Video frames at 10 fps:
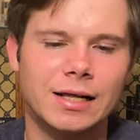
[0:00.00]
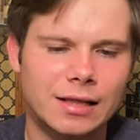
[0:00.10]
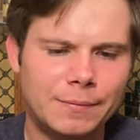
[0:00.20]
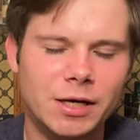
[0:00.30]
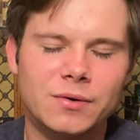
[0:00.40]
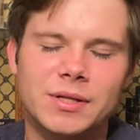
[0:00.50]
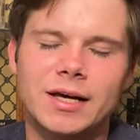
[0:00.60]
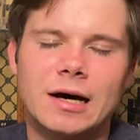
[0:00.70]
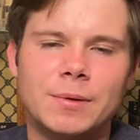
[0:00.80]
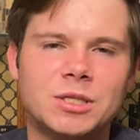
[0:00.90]
Let me know in the
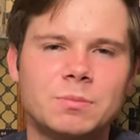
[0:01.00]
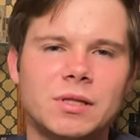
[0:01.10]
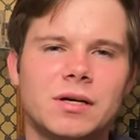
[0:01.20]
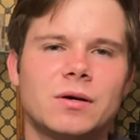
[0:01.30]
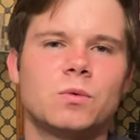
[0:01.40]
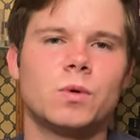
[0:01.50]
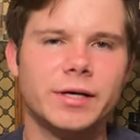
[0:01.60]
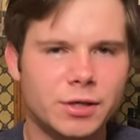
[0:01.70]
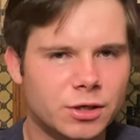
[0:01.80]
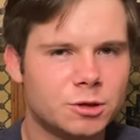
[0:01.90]
comments below what
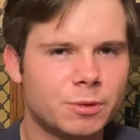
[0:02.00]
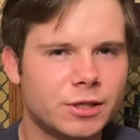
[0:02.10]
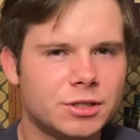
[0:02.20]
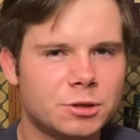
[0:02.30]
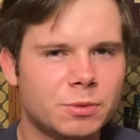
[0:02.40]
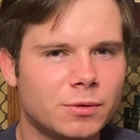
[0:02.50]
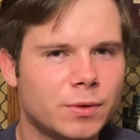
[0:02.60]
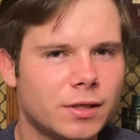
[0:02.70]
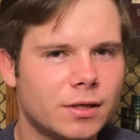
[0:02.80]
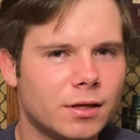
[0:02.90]
your experience has been
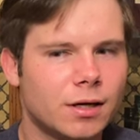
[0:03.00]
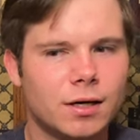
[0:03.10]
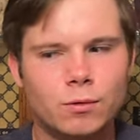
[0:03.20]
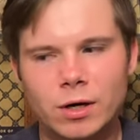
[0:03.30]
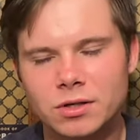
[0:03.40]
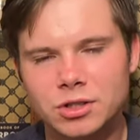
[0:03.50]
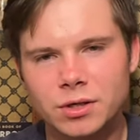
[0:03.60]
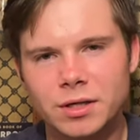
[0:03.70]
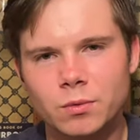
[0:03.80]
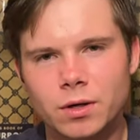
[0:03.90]
with Wild
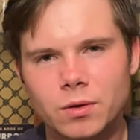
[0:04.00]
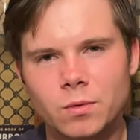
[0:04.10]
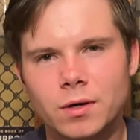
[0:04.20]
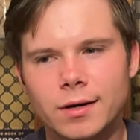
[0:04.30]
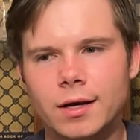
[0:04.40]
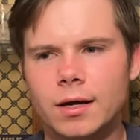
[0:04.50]
Turkey 101.